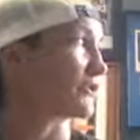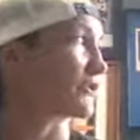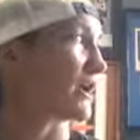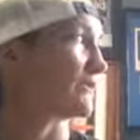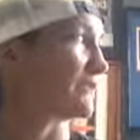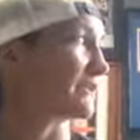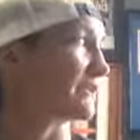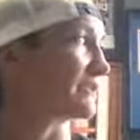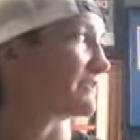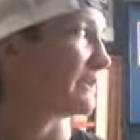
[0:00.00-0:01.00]
and try to
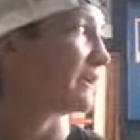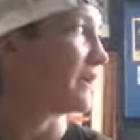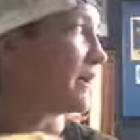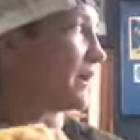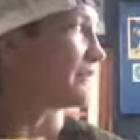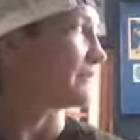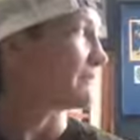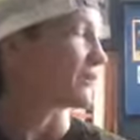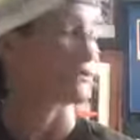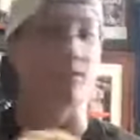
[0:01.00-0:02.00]
resist me. They're
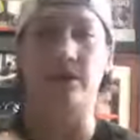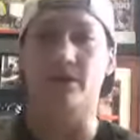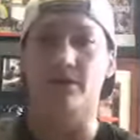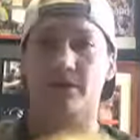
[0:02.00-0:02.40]
much weaker